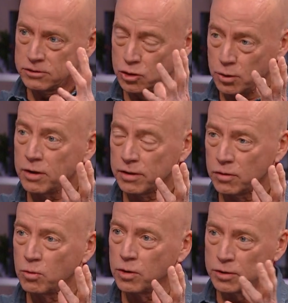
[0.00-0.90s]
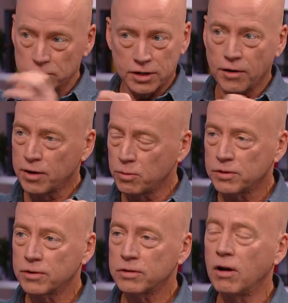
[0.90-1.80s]
chewing on the wood or tearing
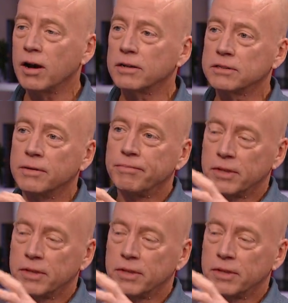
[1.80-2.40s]
with their claws,